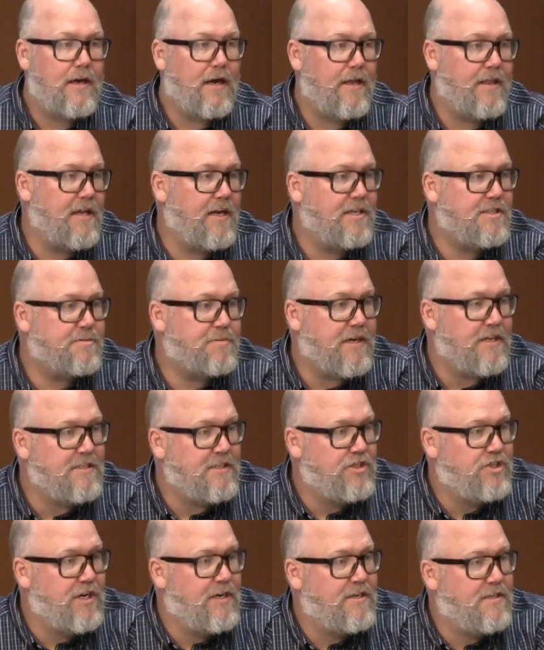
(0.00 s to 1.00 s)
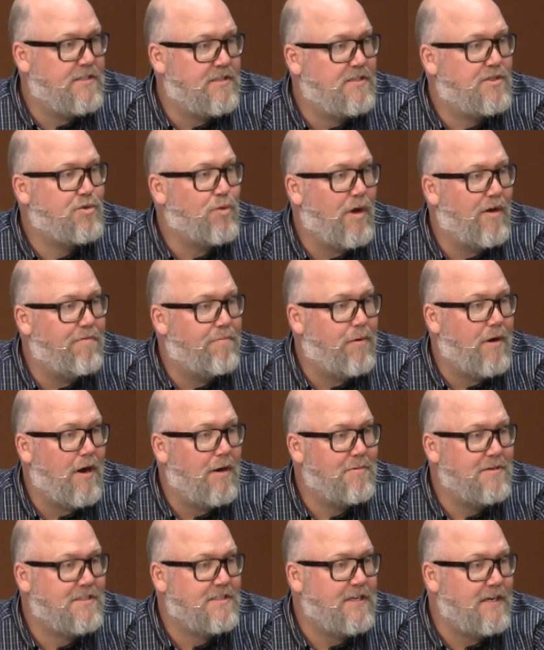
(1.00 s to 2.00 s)
I think it's because of Genesis 12
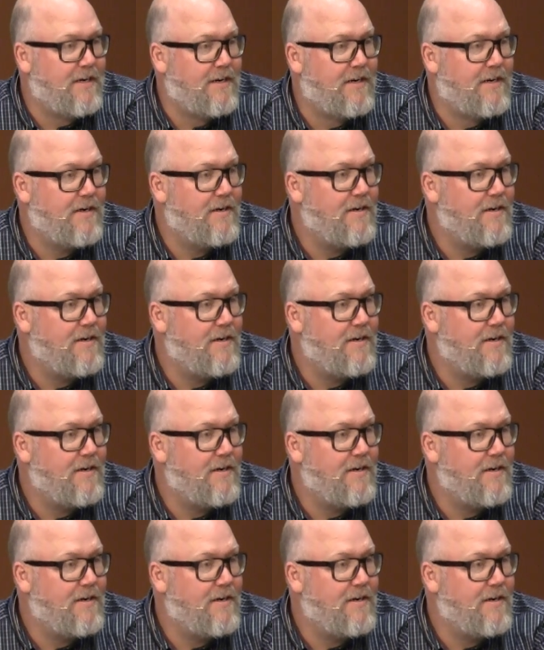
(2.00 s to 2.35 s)
promise here.